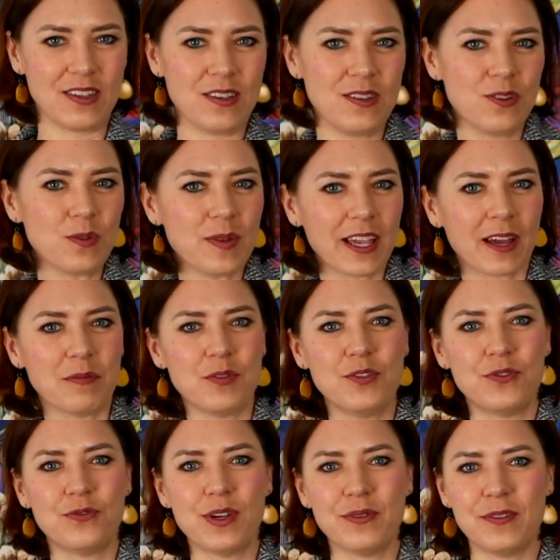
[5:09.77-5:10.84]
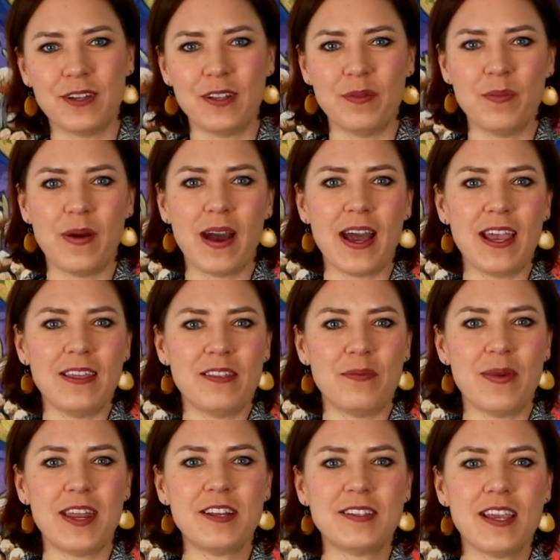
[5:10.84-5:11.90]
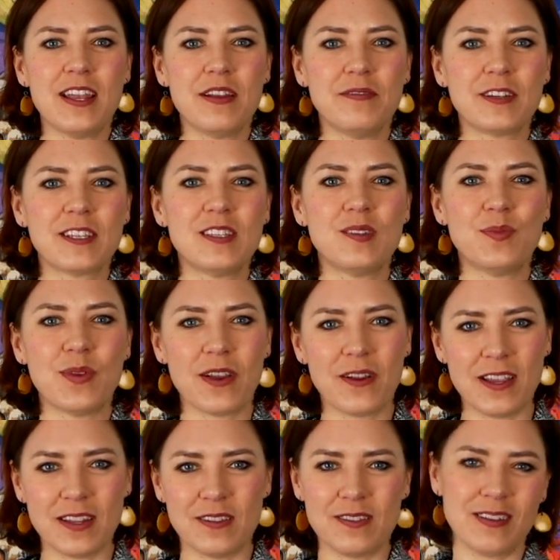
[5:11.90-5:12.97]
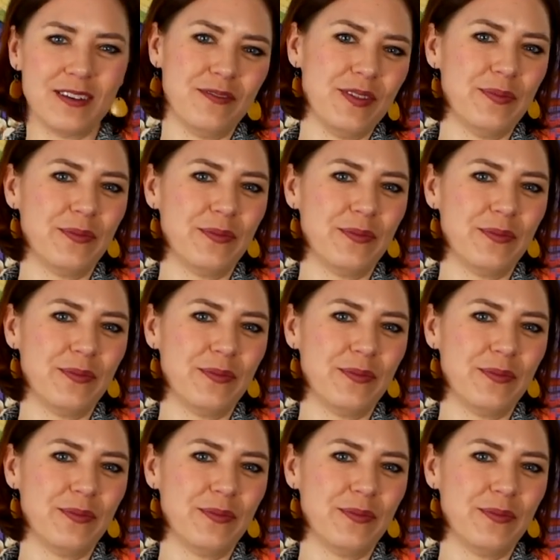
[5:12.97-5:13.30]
You become driven by the meditative experience of the